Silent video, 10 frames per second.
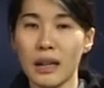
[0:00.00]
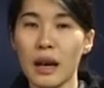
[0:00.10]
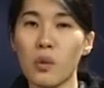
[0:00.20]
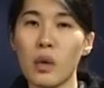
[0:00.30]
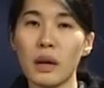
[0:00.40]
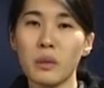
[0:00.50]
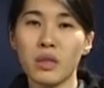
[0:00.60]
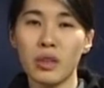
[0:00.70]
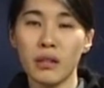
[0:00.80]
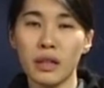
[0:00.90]
Now, why we're
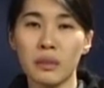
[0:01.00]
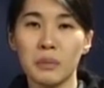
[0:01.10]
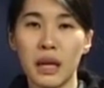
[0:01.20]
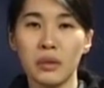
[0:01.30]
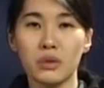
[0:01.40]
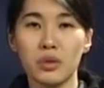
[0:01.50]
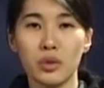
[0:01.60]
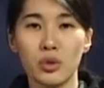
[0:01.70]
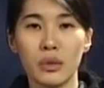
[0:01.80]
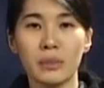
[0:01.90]
talking about
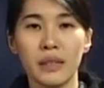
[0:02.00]
group